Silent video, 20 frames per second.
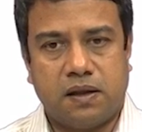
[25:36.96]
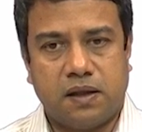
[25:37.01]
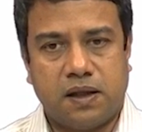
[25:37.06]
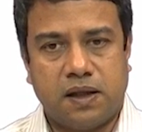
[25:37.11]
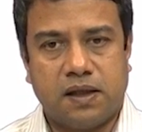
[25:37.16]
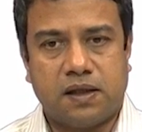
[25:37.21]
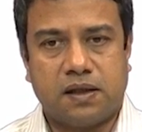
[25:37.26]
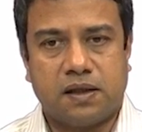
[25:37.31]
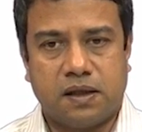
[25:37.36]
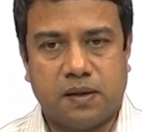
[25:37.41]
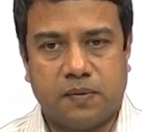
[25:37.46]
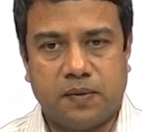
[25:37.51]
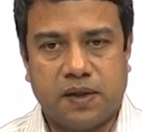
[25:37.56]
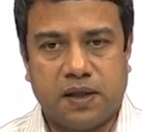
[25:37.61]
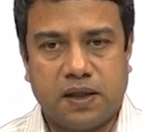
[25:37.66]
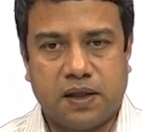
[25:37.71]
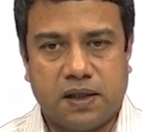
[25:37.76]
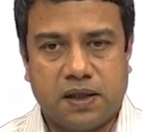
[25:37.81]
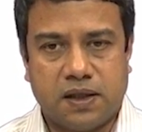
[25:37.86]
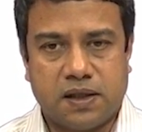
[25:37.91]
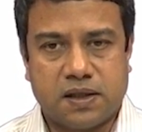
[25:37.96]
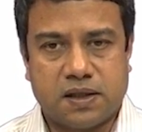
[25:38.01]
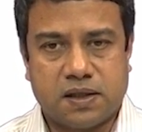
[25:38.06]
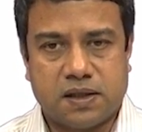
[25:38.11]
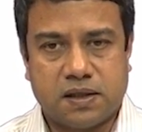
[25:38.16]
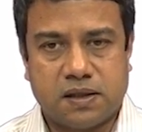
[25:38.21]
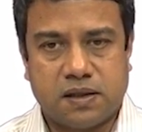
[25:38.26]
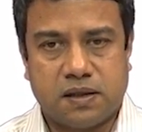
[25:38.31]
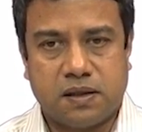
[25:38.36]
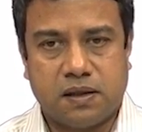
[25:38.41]
Take the limit
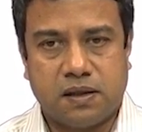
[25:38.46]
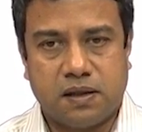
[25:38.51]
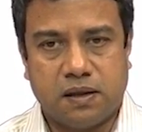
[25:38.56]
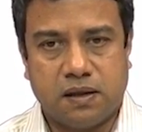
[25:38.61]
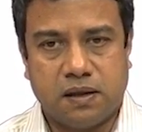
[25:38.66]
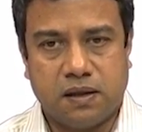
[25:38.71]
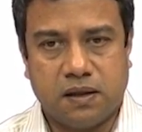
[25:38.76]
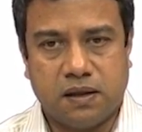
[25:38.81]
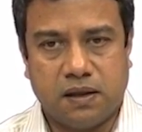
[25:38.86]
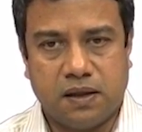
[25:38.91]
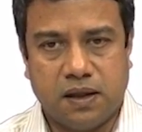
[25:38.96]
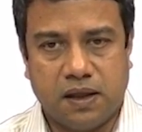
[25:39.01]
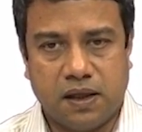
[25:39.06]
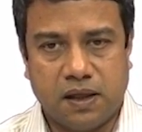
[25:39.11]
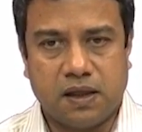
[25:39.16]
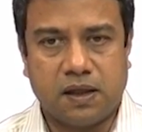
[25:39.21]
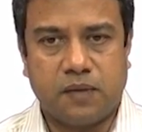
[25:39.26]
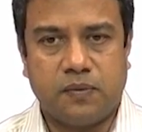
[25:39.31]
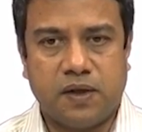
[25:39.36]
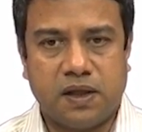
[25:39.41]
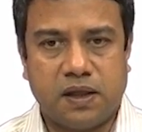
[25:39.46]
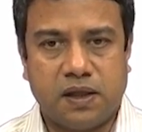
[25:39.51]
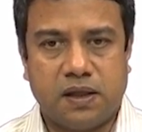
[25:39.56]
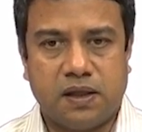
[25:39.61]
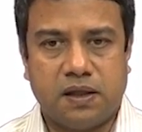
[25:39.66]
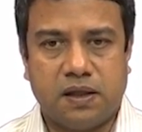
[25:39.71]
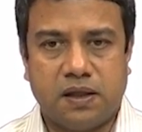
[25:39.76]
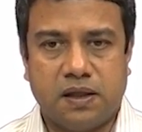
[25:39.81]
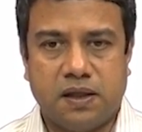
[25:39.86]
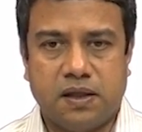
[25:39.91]
as the increment
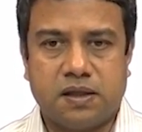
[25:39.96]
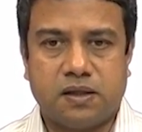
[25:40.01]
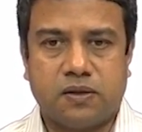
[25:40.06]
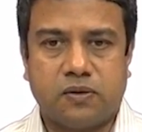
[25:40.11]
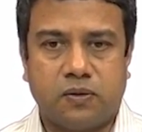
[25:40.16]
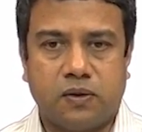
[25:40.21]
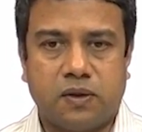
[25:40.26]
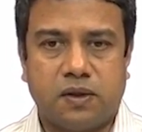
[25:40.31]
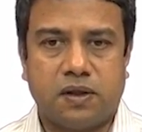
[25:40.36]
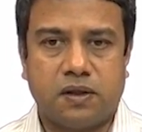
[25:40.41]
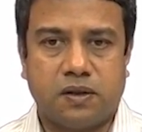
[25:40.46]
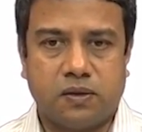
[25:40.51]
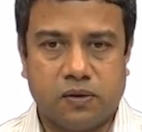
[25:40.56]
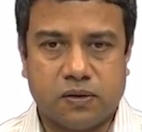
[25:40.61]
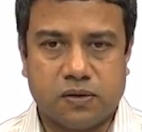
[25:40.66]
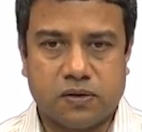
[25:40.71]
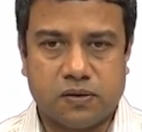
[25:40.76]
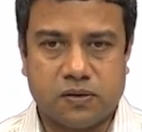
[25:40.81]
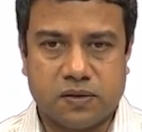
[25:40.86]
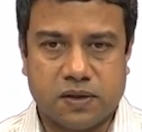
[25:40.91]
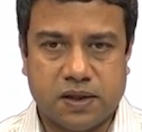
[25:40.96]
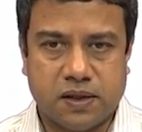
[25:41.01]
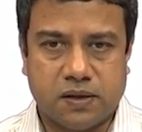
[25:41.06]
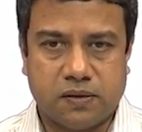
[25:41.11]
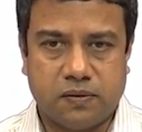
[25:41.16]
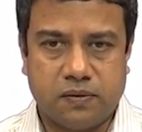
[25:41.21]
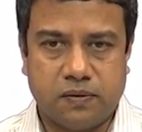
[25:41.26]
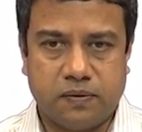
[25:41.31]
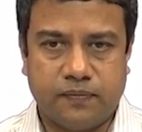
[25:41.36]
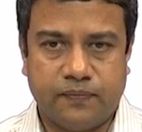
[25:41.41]
in each coordinate goes to
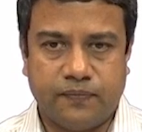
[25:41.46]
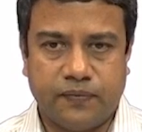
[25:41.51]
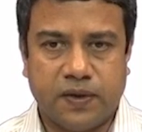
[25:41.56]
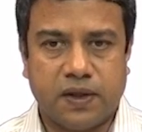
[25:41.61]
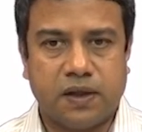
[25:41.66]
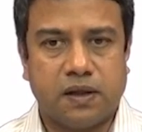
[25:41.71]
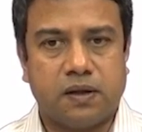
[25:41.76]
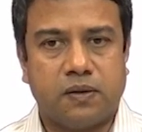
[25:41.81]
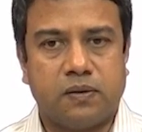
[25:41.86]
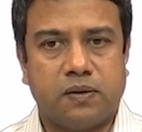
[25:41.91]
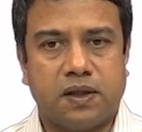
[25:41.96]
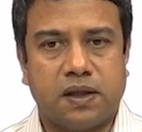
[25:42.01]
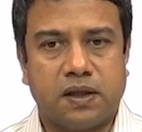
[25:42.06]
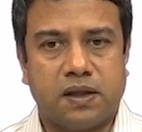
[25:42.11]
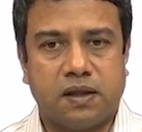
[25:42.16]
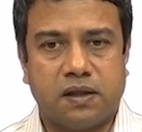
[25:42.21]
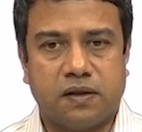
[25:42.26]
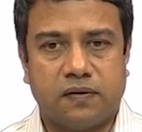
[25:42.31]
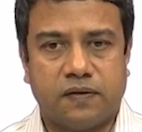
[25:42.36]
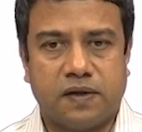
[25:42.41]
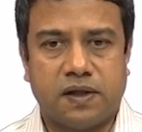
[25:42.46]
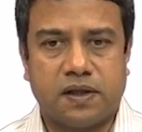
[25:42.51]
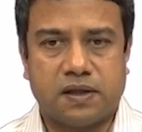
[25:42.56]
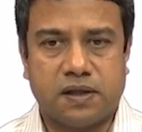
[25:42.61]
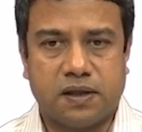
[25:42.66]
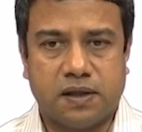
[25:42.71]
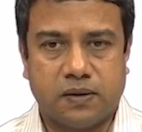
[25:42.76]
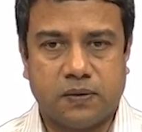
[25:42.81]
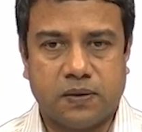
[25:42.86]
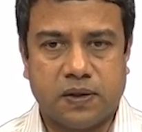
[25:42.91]
0. You will get a
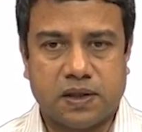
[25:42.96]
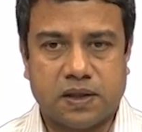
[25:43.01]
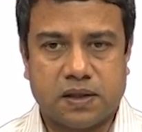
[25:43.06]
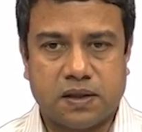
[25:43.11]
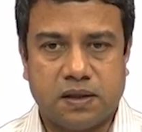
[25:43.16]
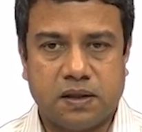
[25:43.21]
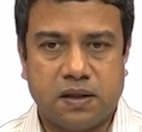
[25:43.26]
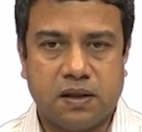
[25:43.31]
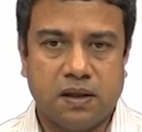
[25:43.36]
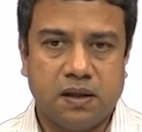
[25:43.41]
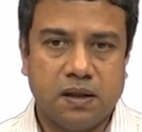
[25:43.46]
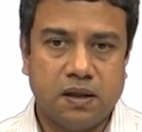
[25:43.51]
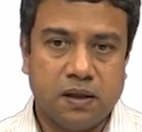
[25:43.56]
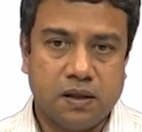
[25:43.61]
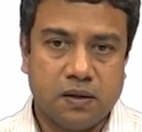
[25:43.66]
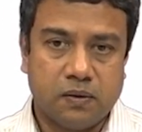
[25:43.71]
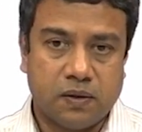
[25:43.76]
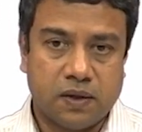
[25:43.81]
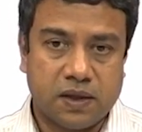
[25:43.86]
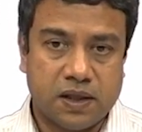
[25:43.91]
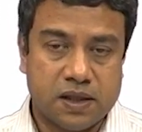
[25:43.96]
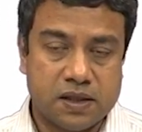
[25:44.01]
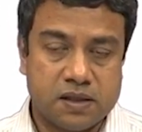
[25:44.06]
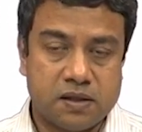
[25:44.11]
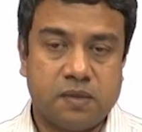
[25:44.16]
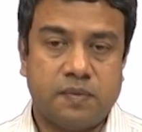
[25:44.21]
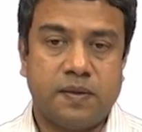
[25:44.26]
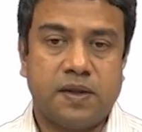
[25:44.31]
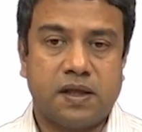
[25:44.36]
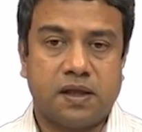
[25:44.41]
differential equation. One has
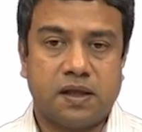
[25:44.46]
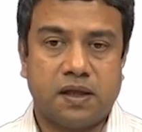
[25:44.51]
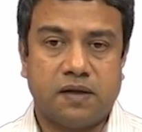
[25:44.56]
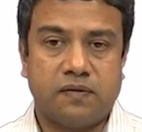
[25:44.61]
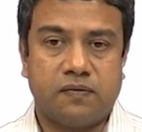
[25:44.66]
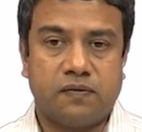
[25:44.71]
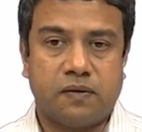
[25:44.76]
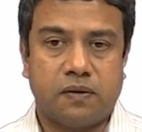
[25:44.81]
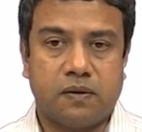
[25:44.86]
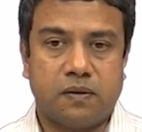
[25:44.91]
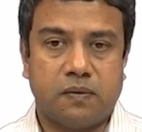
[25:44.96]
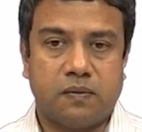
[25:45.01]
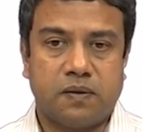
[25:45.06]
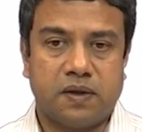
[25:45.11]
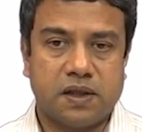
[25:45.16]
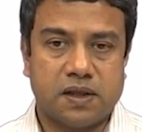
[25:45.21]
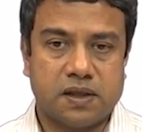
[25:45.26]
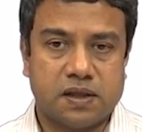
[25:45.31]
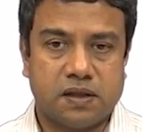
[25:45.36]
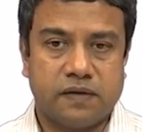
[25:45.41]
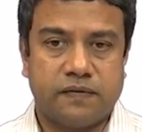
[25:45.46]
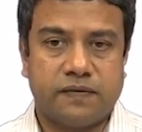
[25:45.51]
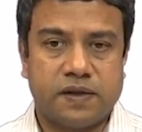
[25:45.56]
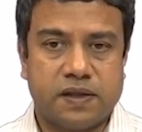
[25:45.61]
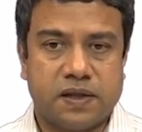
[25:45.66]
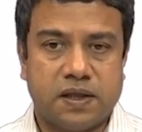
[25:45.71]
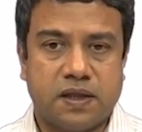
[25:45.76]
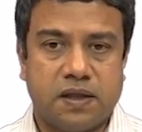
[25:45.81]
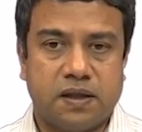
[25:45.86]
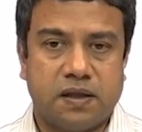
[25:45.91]
to be careful when the
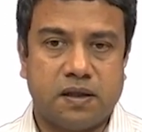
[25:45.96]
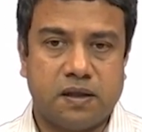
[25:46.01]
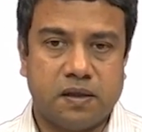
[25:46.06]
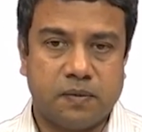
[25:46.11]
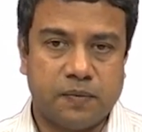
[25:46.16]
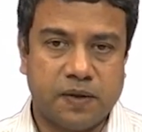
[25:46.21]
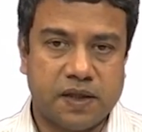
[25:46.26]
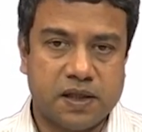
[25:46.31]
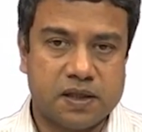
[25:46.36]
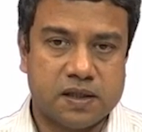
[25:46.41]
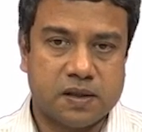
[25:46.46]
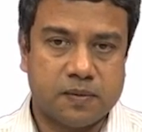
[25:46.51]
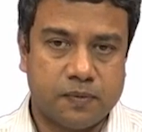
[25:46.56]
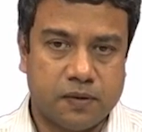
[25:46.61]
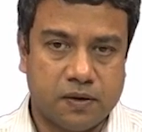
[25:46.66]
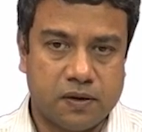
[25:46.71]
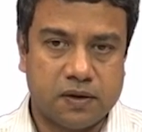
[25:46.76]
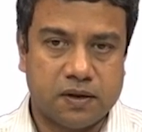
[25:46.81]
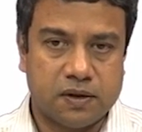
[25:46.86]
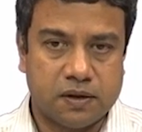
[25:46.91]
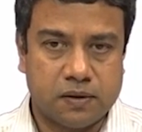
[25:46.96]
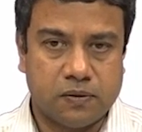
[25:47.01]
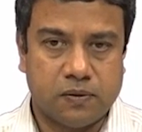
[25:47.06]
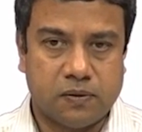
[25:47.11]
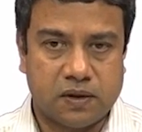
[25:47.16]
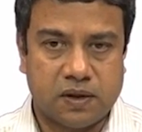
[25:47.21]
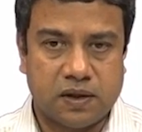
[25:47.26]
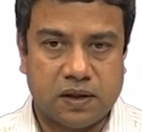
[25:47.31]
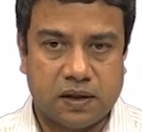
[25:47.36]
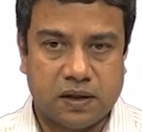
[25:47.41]
surface area depends upon the
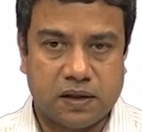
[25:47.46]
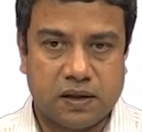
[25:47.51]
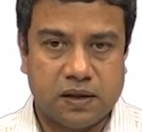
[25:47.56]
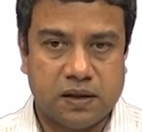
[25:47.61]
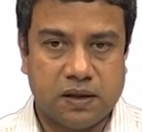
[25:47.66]
coordinate.